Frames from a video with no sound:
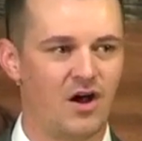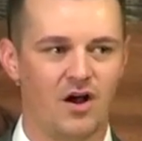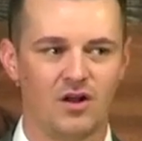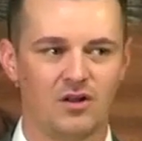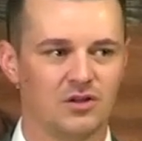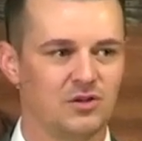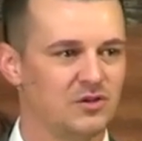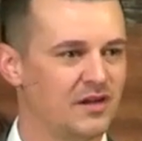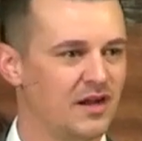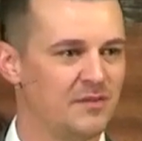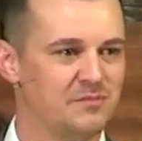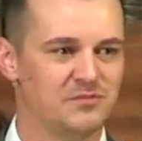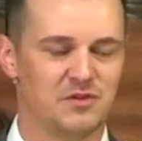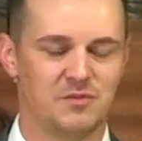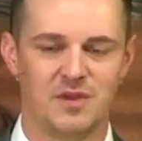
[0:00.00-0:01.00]
All who
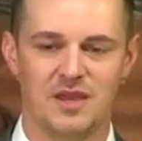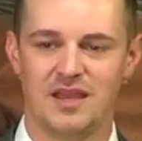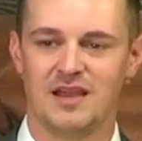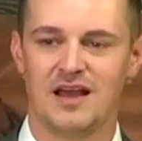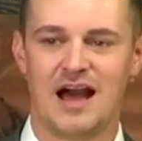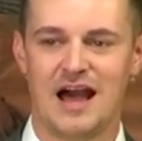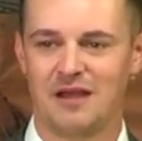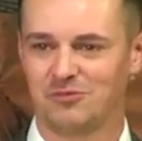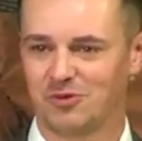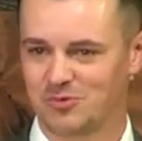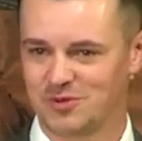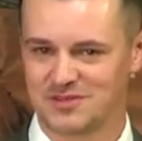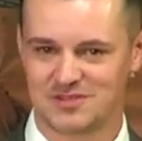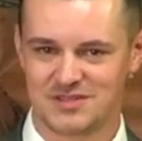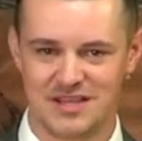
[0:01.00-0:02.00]
come to me, I
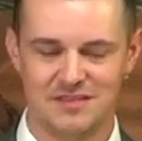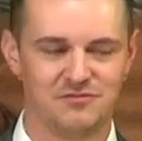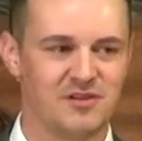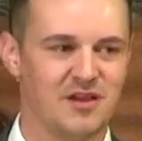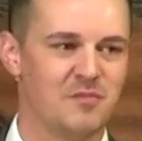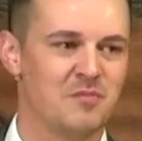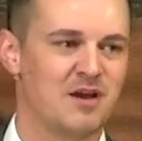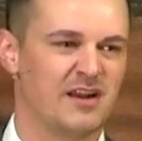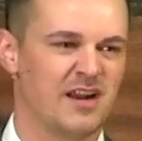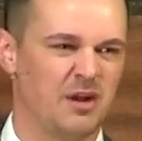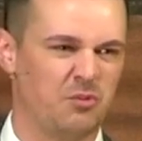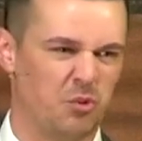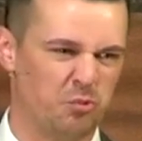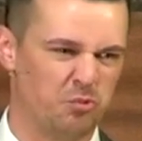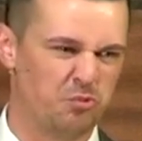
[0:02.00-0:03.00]
will receive them and
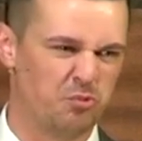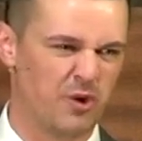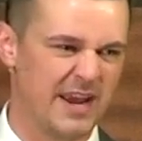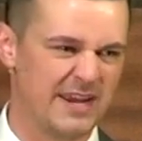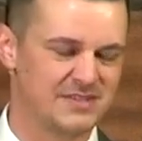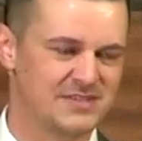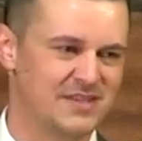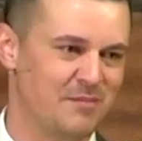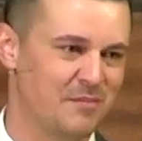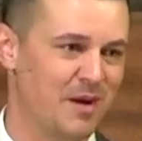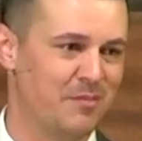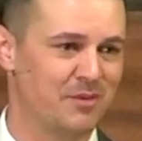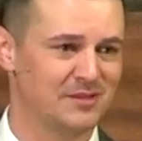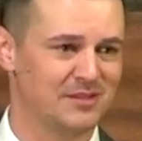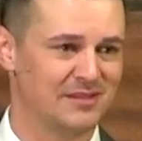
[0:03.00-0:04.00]
I will raise them
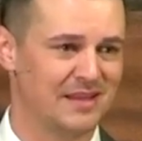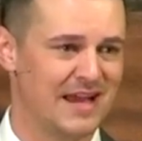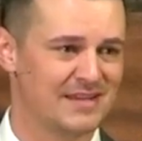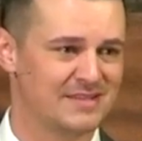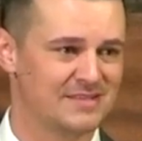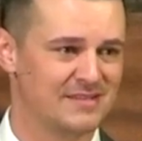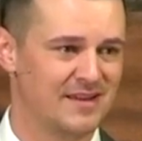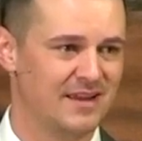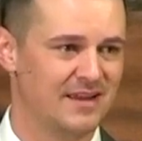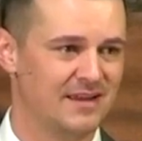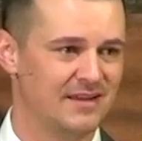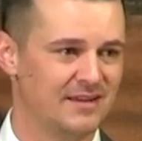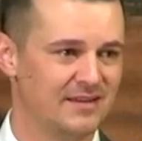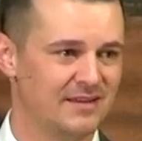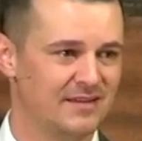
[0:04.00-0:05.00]
up on the last day."